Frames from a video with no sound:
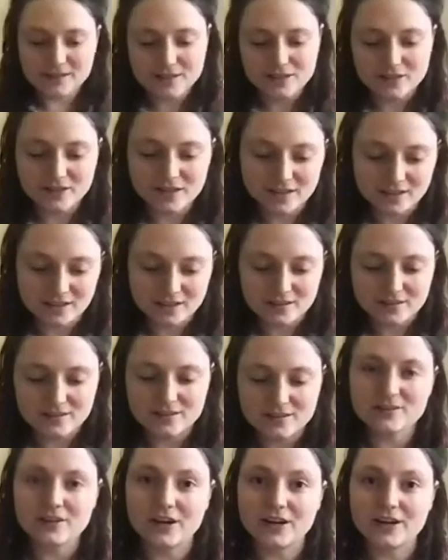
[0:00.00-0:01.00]
you can
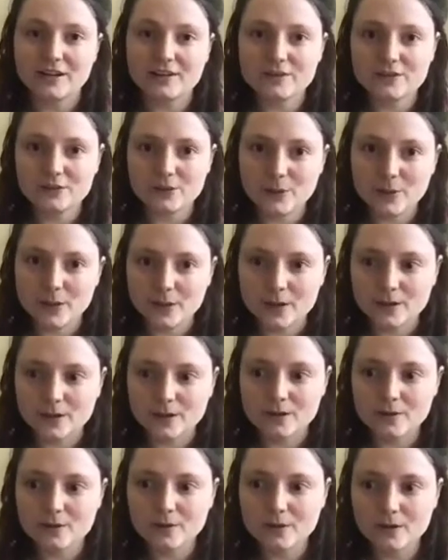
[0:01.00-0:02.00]
start
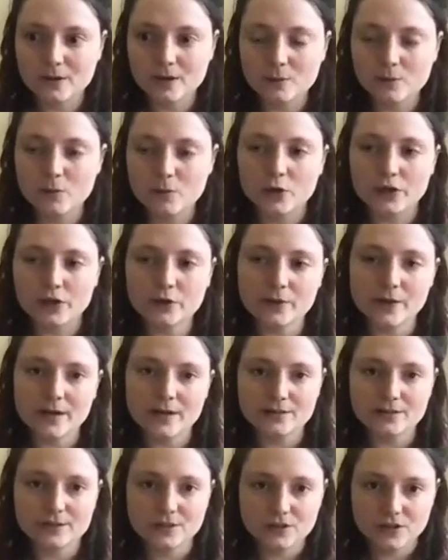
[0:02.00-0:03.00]
doing more
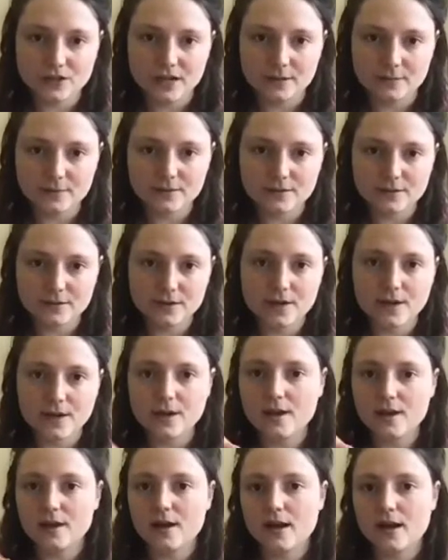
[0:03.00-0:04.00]
crazy shapes.
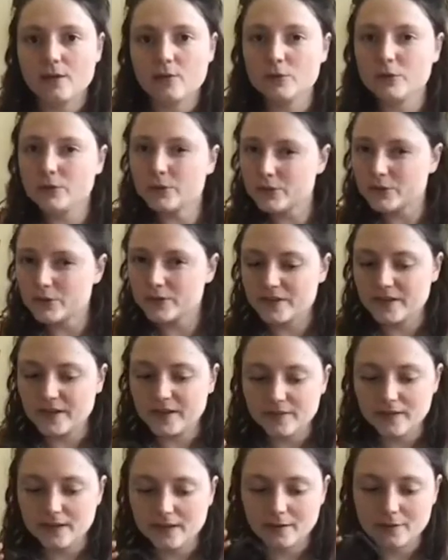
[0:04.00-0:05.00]
I would also say
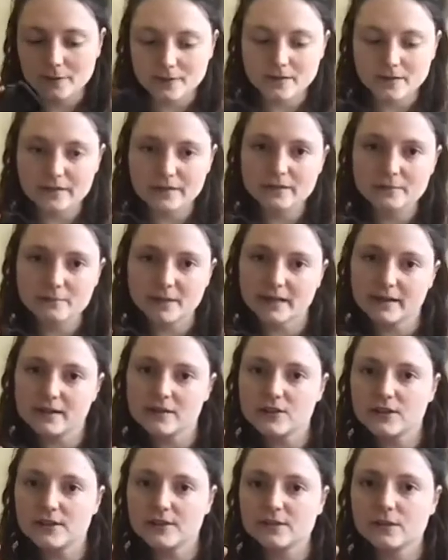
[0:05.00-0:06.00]
that these
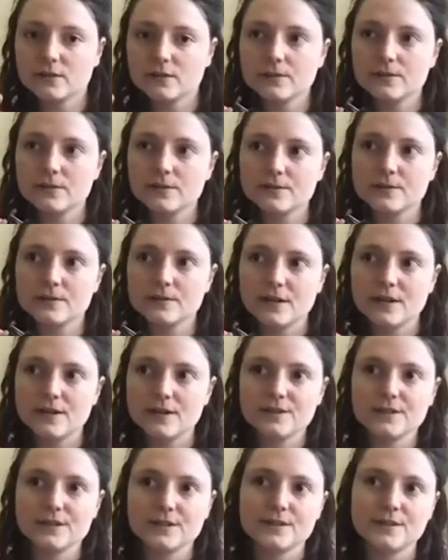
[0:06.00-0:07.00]
packagings are the
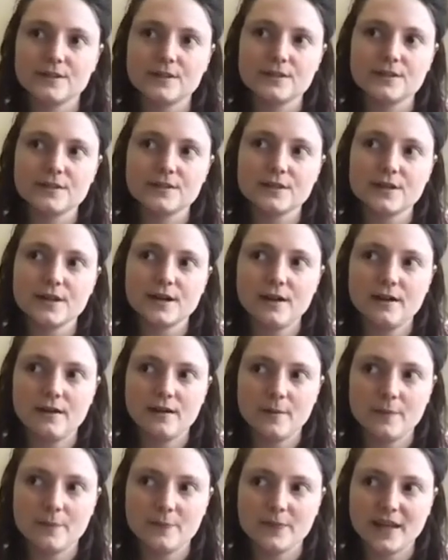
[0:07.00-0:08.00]
easiest
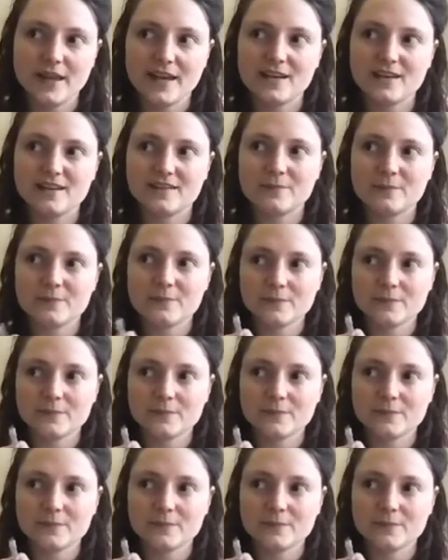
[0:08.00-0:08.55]
um, and